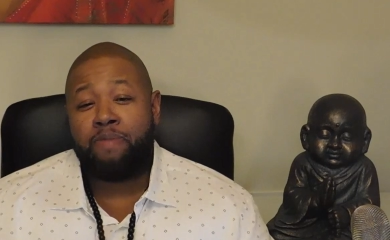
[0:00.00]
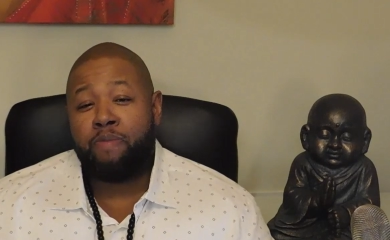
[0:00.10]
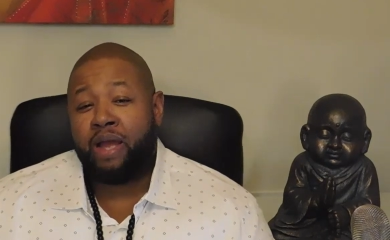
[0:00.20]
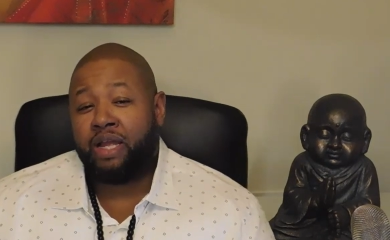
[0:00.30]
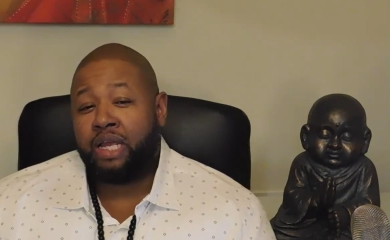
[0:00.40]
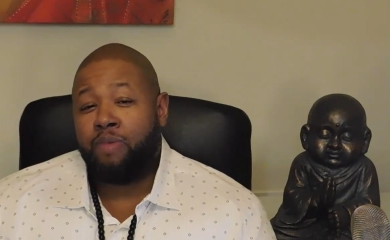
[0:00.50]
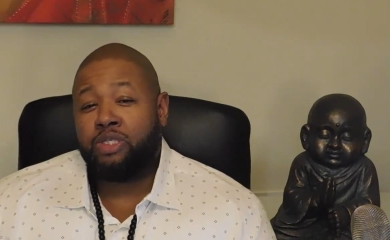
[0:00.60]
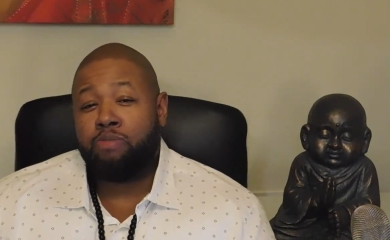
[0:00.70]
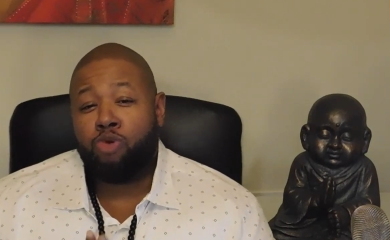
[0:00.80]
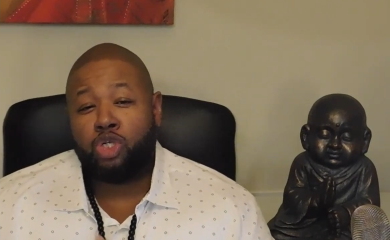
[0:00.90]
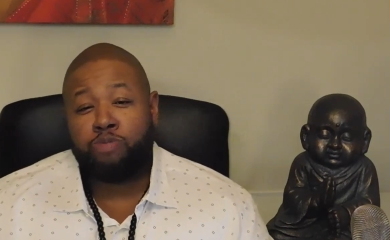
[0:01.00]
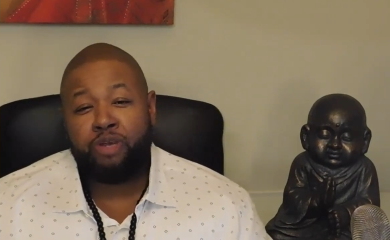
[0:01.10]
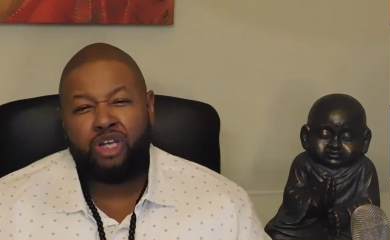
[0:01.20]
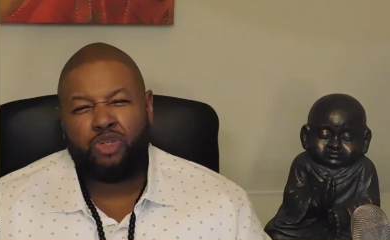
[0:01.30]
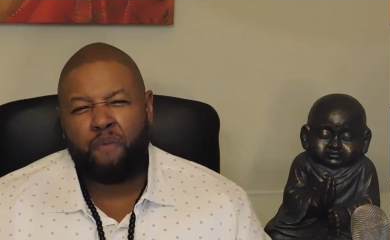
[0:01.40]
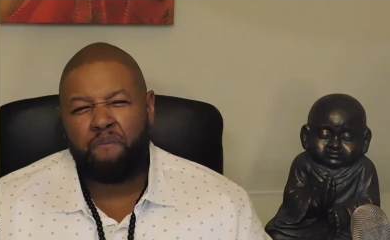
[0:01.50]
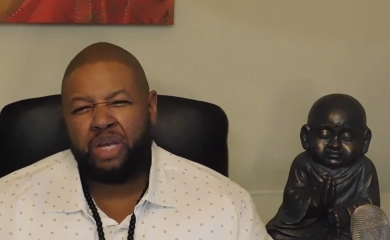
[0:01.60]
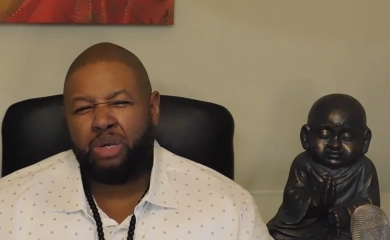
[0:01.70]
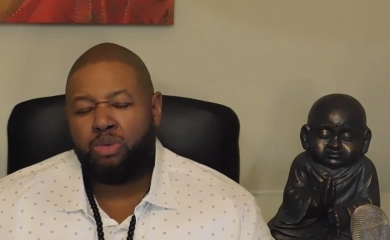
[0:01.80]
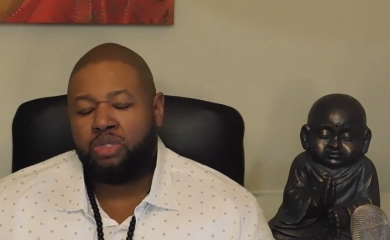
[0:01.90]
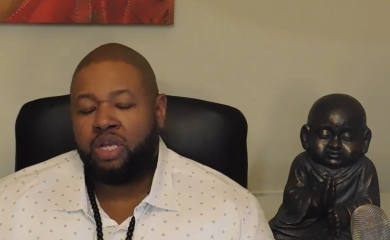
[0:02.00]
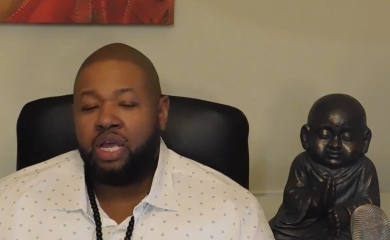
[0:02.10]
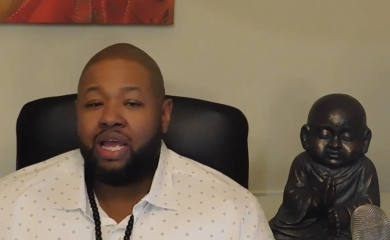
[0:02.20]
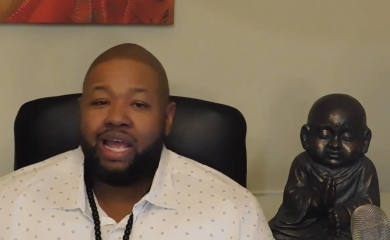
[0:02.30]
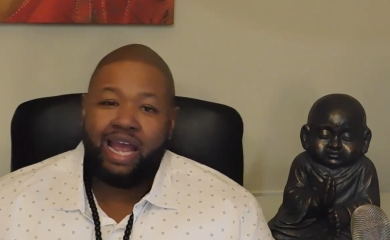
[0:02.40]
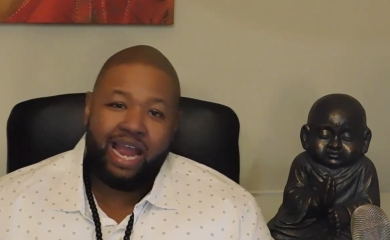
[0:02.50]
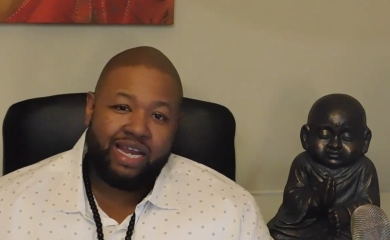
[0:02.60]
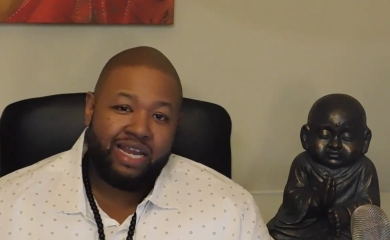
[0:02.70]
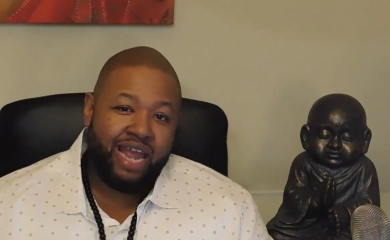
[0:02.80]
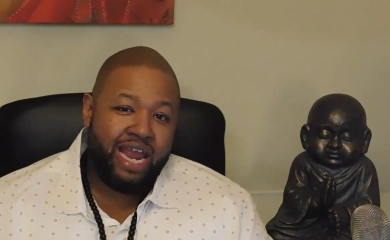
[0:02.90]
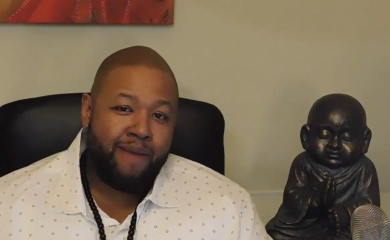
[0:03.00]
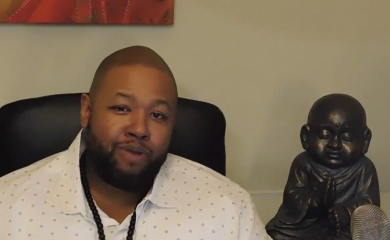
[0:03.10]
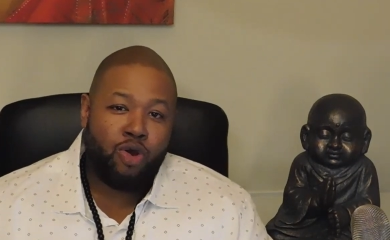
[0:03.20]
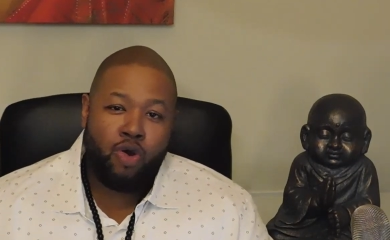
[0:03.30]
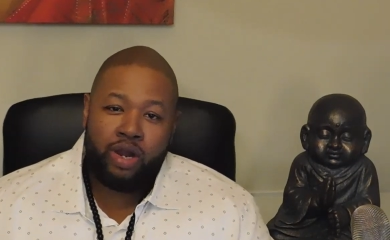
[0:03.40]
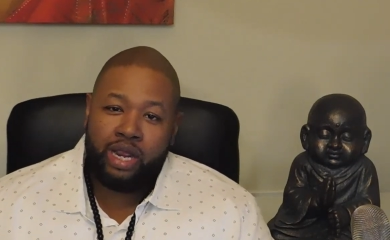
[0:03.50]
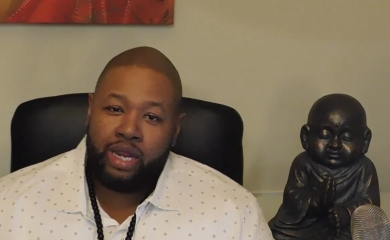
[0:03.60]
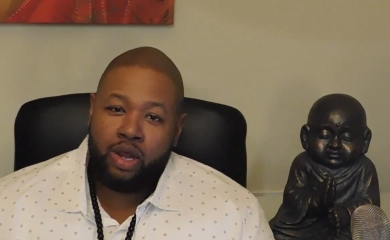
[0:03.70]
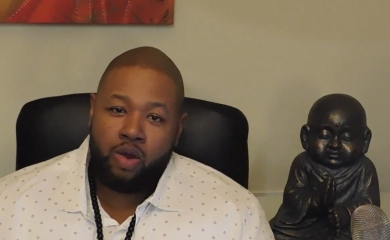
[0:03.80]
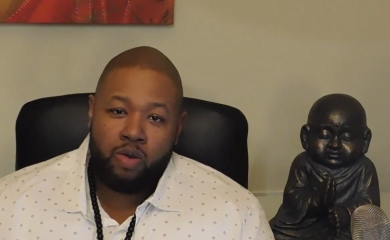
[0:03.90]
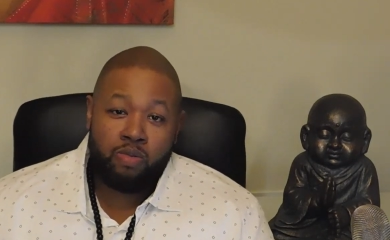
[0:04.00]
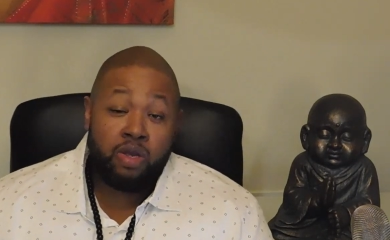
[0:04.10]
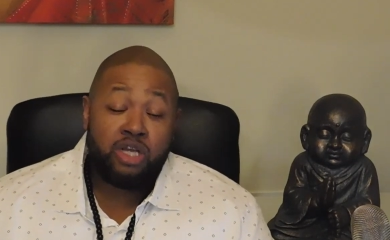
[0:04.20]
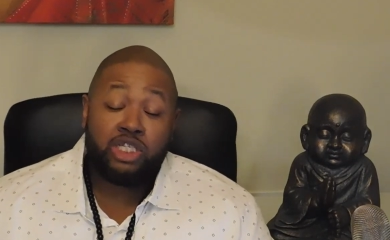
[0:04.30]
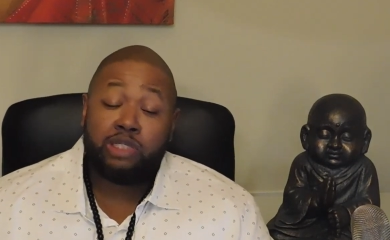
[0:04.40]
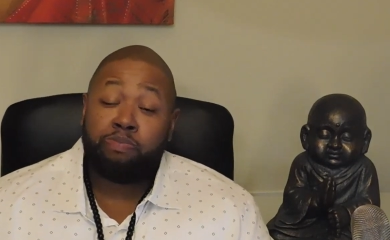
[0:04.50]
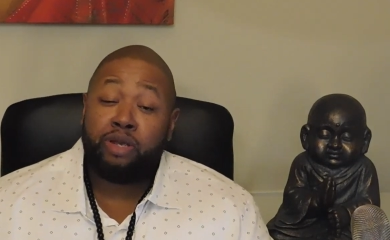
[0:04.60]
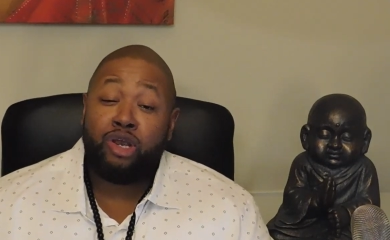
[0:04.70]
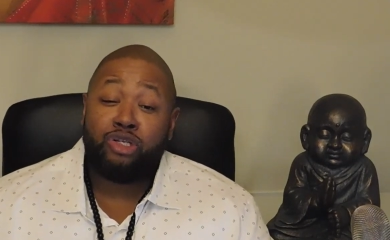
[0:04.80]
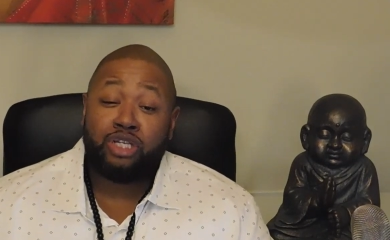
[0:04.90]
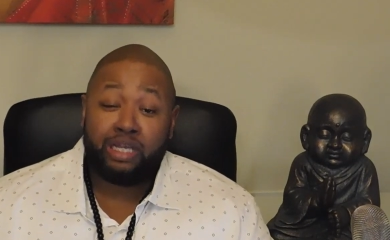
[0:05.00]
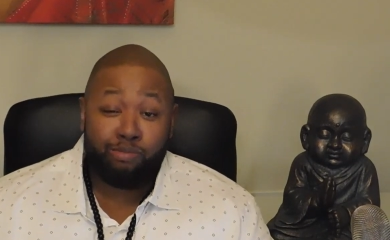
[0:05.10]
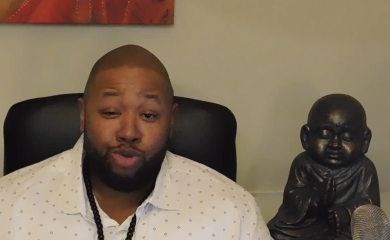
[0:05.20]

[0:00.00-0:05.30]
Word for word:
Speaker 1: coming back again with some more spiritual fiddles. And today I'm going in on spiritually